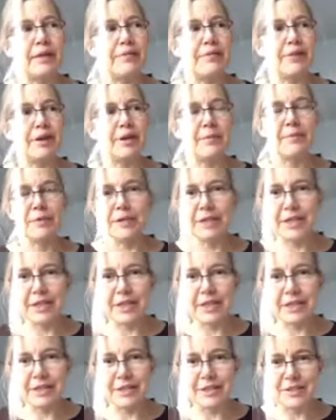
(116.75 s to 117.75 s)
looking
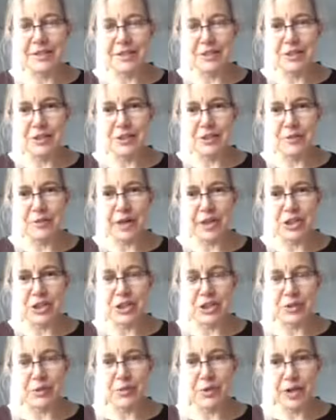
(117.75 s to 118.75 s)
at this
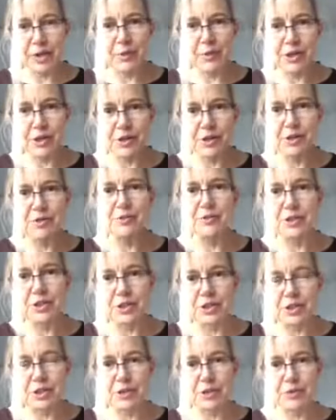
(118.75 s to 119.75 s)
situation, what I want you to
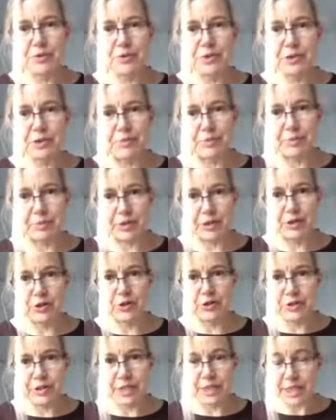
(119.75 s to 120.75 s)
do is to put on
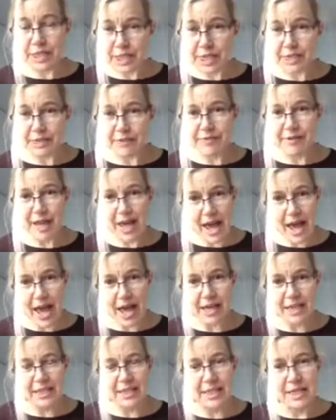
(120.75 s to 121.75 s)
your detective
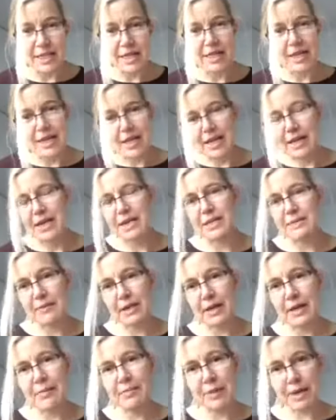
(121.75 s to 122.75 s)
hat as
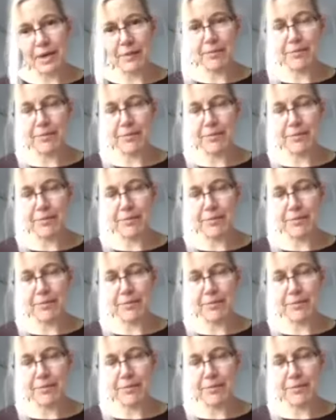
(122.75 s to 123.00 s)
my pet